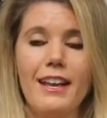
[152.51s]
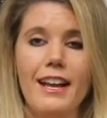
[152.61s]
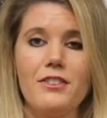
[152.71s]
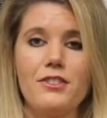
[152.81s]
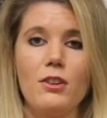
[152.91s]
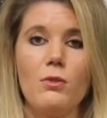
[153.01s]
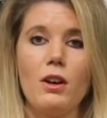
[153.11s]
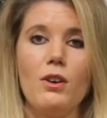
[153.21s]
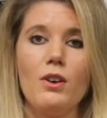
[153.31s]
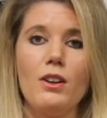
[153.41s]
And so
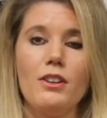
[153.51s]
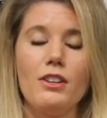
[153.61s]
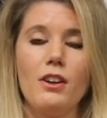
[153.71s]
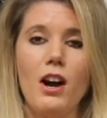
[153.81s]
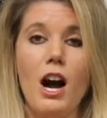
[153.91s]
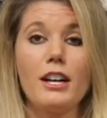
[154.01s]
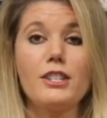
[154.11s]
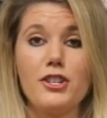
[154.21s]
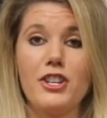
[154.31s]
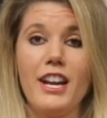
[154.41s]

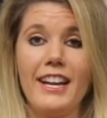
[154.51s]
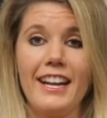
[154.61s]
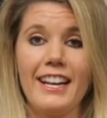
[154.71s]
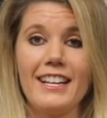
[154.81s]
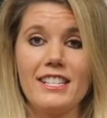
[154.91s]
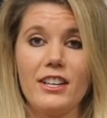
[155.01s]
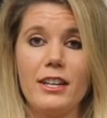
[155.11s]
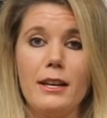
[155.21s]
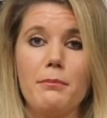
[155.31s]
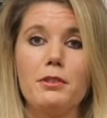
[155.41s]
oxygenating is going
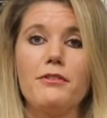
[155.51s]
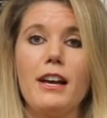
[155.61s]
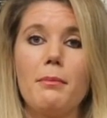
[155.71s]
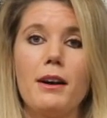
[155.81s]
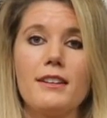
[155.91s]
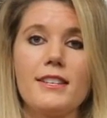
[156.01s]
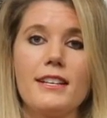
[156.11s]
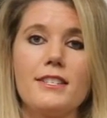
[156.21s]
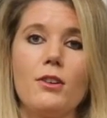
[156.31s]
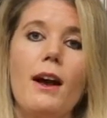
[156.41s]
to improve that
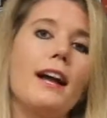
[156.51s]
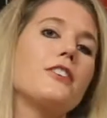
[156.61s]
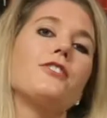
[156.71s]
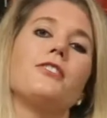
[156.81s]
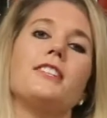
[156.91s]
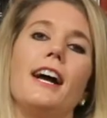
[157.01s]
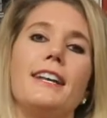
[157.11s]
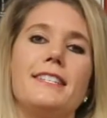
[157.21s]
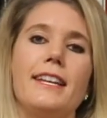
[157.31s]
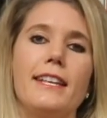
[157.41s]
process. So
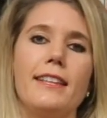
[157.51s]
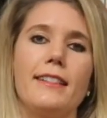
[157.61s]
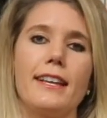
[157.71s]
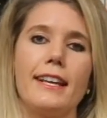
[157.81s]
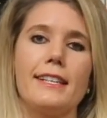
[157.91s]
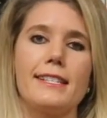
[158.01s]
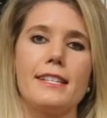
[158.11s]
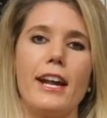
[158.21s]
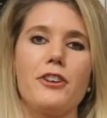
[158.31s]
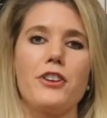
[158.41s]
exercise, anything that gets
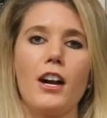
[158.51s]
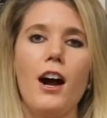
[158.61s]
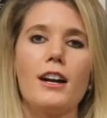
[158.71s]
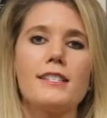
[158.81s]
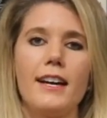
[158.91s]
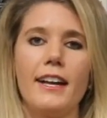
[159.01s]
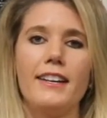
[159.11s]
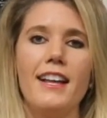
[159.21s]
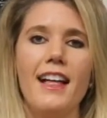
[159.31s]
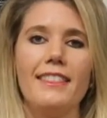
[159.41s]
nitric oxide
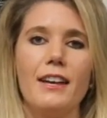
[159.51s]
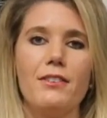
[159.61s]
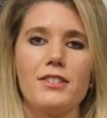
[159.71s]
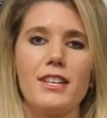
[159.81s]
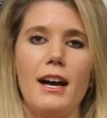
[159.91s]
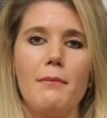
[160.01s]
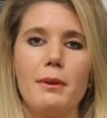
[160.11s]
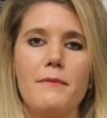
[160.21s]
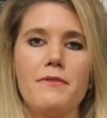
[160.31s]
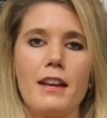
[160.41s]
levels up,
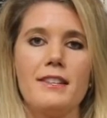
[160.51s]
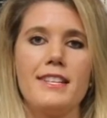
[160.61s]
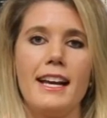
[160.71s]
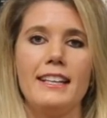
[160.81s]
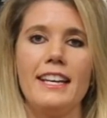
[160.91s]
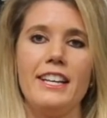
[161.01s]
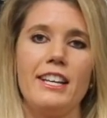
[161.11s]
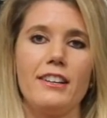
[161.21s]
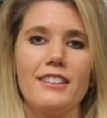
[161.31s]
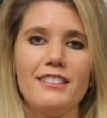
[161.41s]
dilating